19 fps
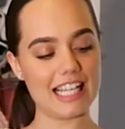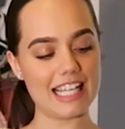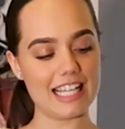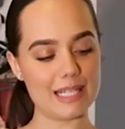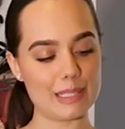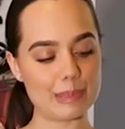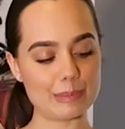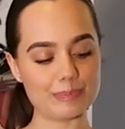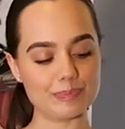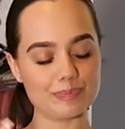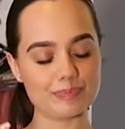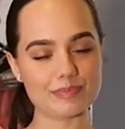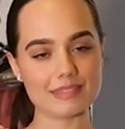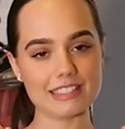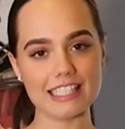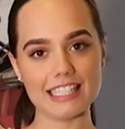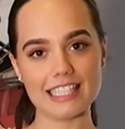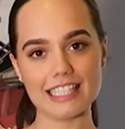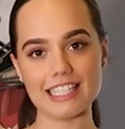um,
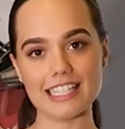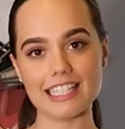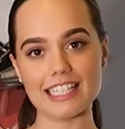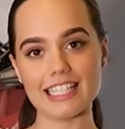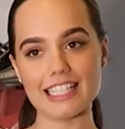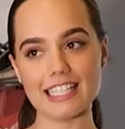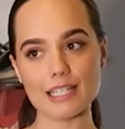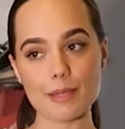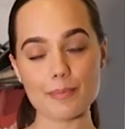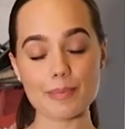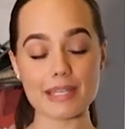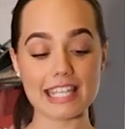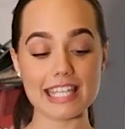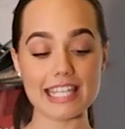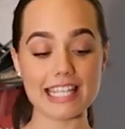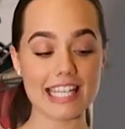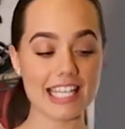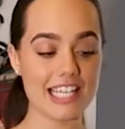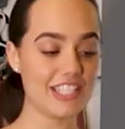
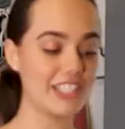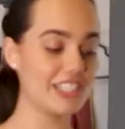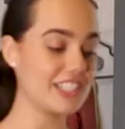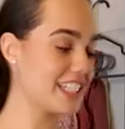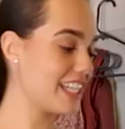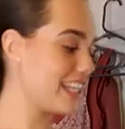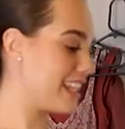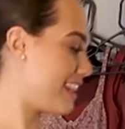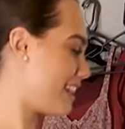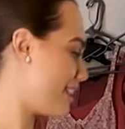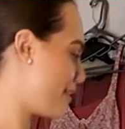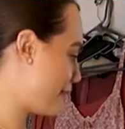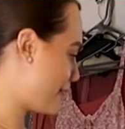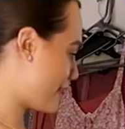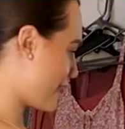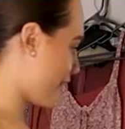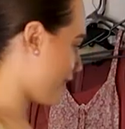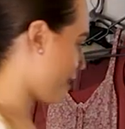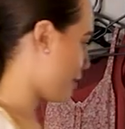bikini underneath it, which I